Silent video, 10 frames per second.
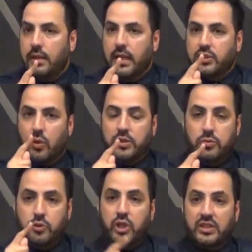It's going
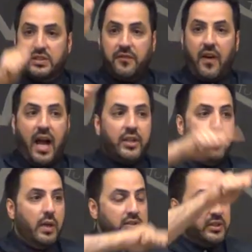to
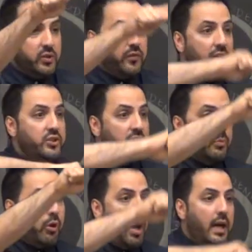justify U.S. intervention
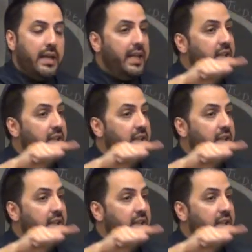abroad.